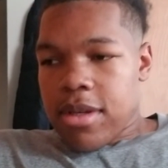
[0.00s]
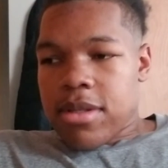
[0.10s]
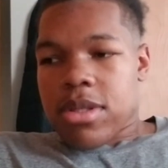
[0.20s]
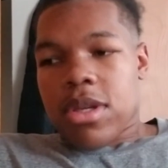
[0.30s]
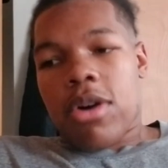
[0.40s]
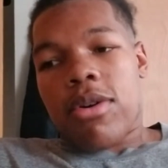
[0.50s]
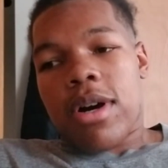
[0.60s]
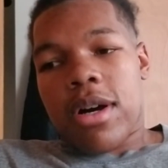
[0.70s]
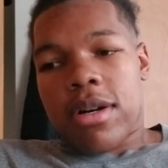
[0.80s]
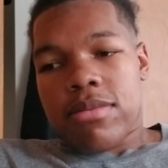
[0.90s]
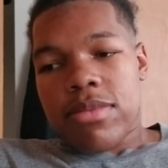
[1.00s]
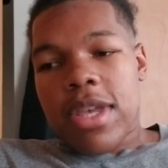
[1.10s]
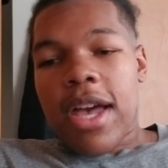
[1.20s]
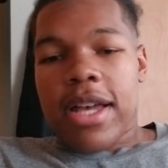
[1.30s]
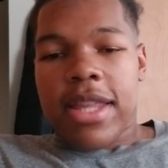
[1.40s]
So
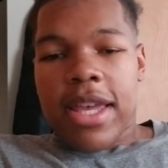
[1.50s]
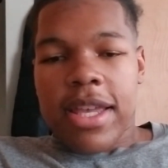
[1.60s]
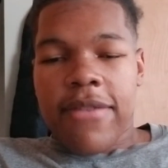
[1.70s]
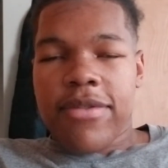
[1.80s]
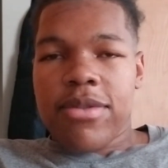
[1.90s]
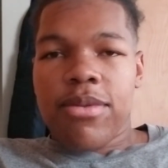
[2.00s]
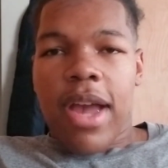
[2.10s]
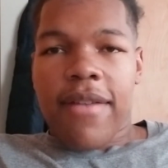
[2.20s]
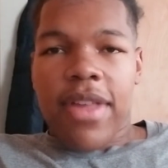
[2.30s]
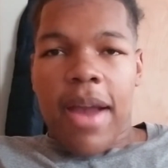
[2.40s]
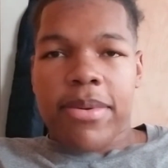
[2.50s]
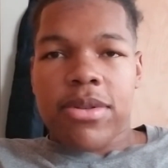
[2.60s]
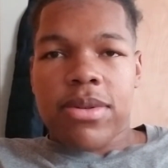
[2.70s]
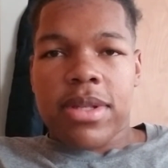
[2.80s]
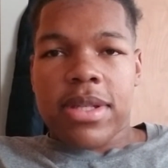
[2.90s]
yeah, like if you have the
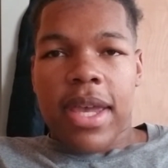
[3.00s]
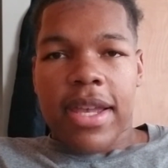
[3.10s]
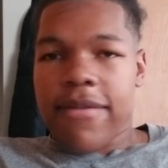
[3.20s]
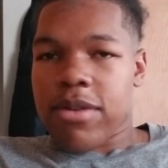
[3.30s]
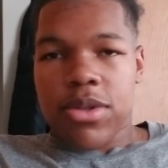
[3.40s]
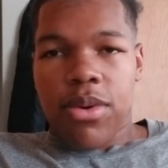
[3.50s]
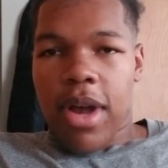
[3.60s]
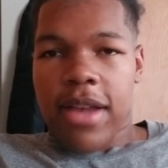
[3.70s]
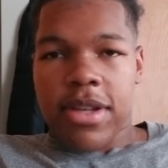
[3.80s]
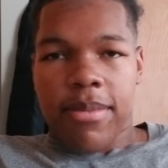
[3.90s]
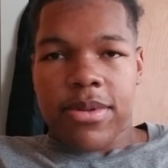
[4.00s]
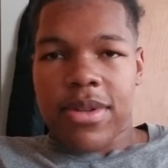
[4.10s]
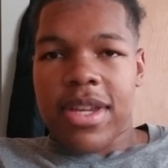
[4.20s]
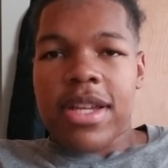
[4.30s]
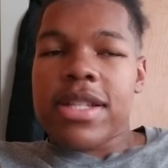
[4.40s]
opportunity, like if your school has the
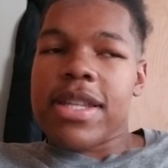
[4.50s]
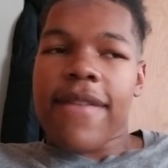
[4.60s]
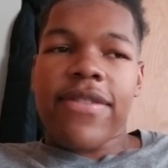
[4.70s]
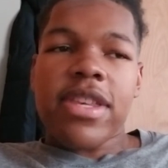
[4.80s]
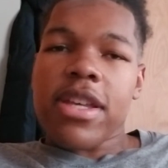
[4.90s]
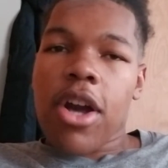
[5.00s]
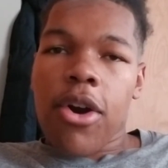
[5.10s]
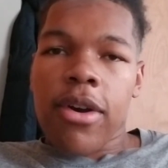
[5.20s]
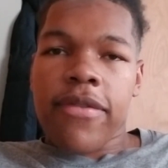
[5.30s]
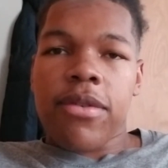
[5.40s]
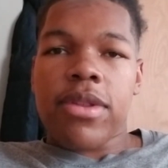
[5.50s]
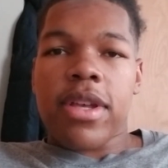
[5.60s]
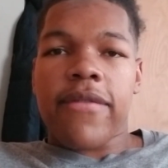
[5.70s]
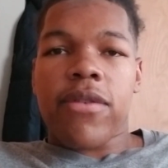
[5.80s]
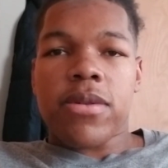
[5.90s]
opportunity, definitely go if you're
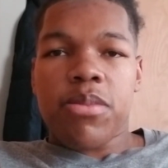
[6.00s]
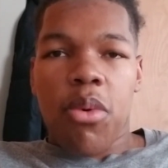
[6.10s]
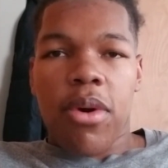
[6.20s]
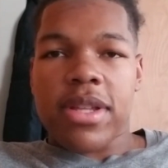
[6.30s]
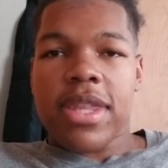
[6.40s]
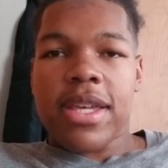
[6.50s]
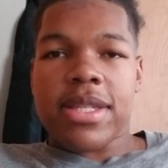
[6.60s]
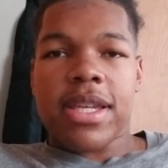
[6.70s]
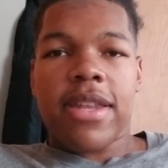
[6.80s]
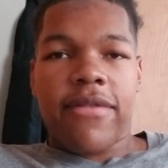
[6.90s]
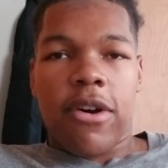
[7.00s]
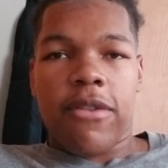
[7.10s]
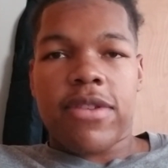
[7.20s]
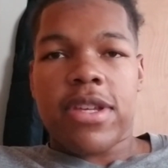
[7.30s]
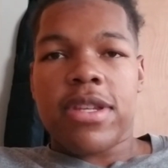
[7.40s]
looking for more things to get
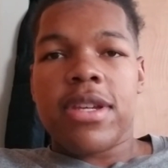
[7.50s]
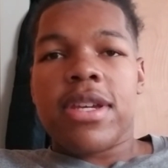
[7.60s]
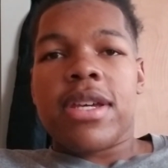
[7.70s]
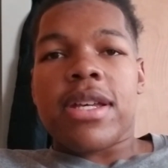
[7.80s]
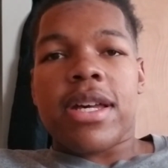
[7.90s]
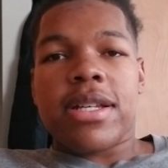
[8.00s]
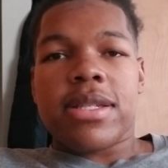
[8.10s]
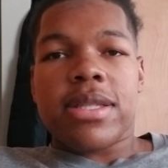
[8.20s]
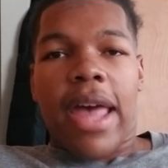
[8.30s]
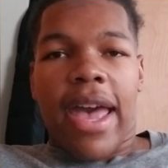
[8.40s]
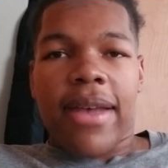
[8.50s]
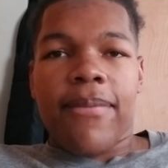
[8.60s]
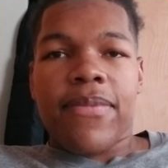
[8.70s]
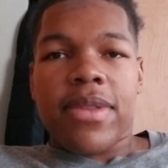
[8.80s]
involved in, because that